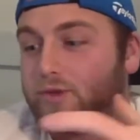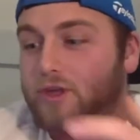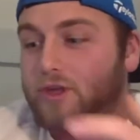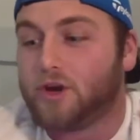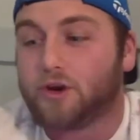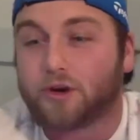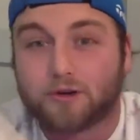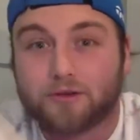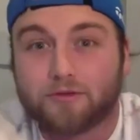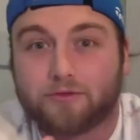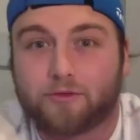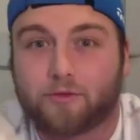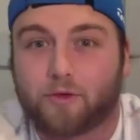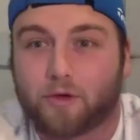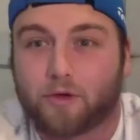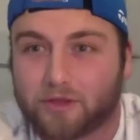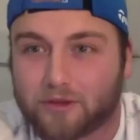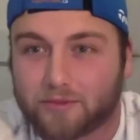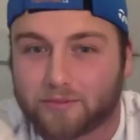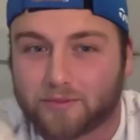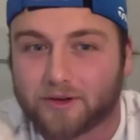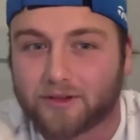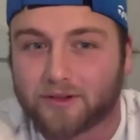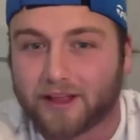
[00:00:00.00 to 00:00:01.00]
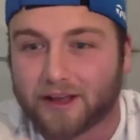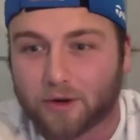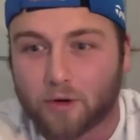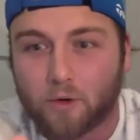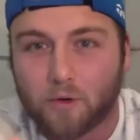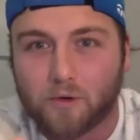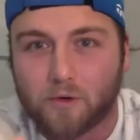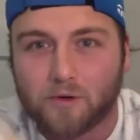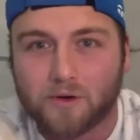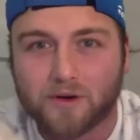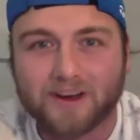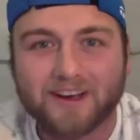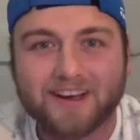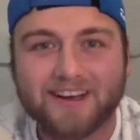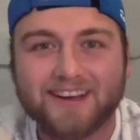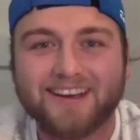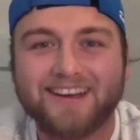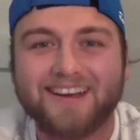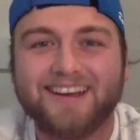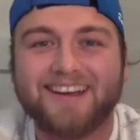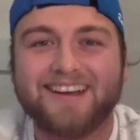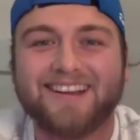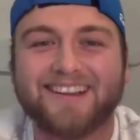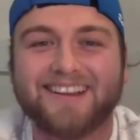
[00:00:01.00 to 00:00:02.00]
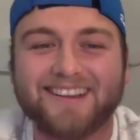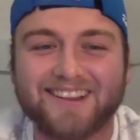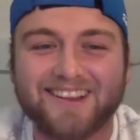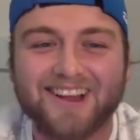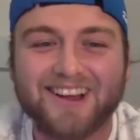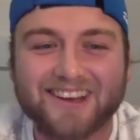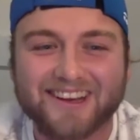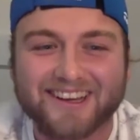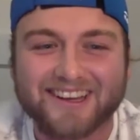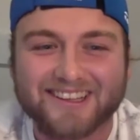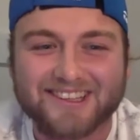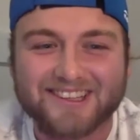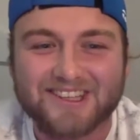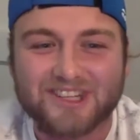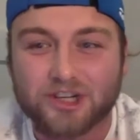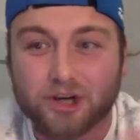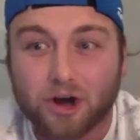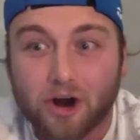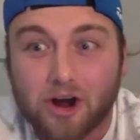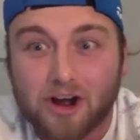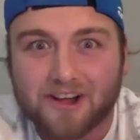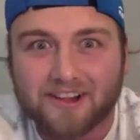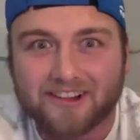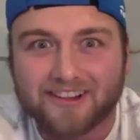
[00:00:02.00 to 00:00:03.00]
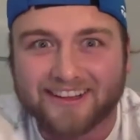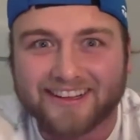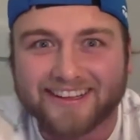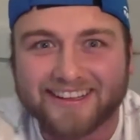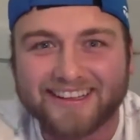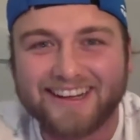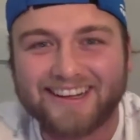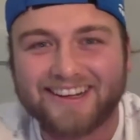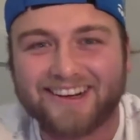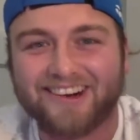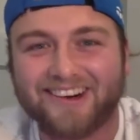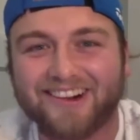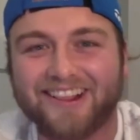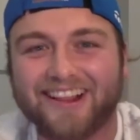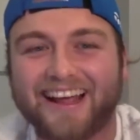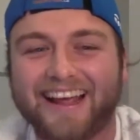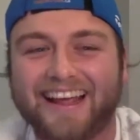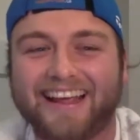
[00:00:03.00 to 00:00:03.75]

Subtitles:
yearn for them. You're like, oh, look, chocolate. Or like,